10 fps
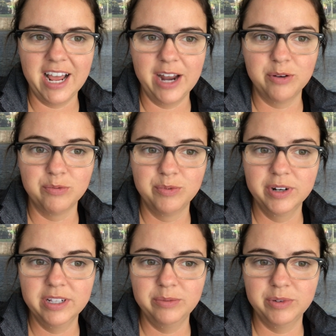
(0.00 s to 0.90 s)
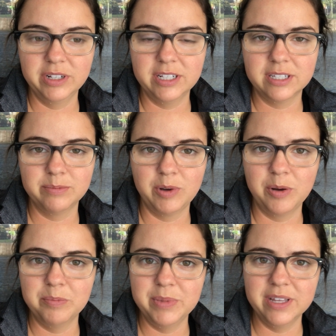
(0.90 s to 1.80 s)
I had a really, really
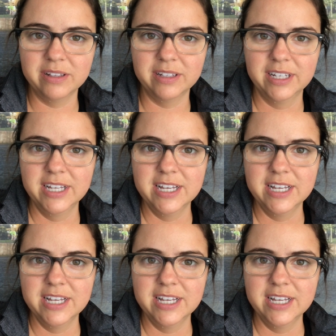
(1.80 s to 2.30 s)
small meal